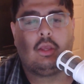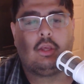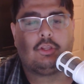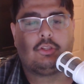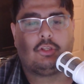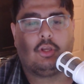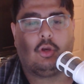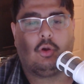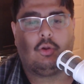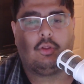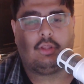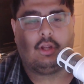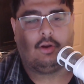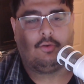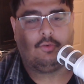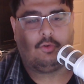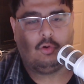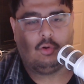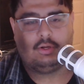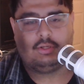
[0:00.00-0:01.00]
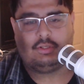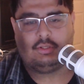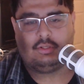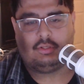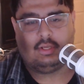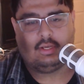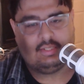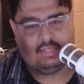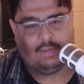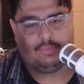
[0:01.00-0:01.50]
So there are, of course,
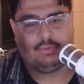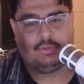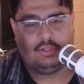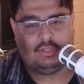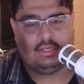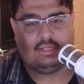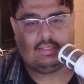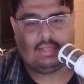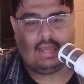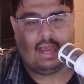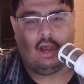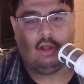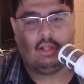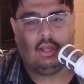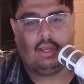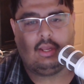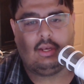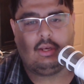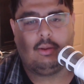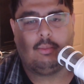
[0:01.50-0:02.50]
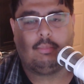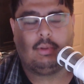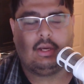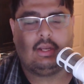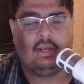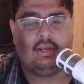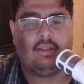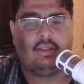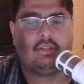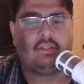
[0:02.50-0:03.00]
exceptions to this outline,
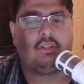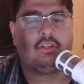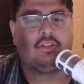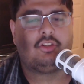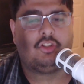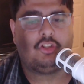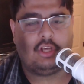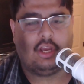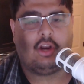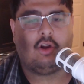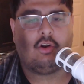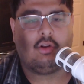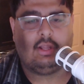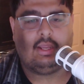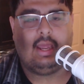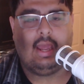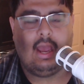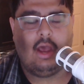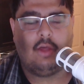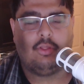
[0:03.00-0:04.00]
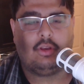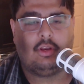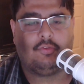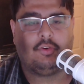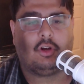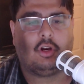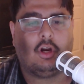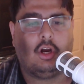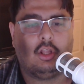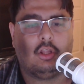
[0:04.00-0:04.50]
but this is generally how the
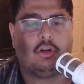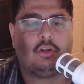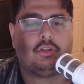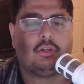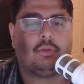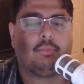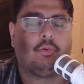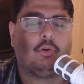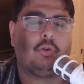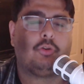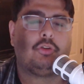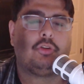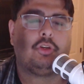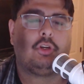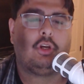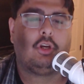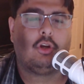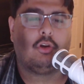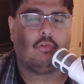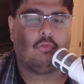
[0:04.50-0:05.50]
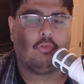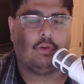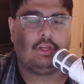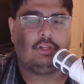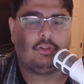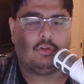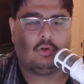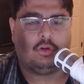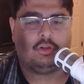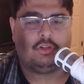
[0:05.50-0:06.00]
different colors approach
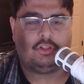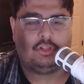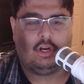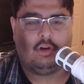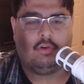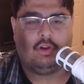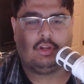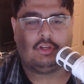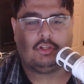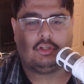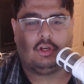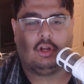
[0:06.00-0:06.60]
resource generation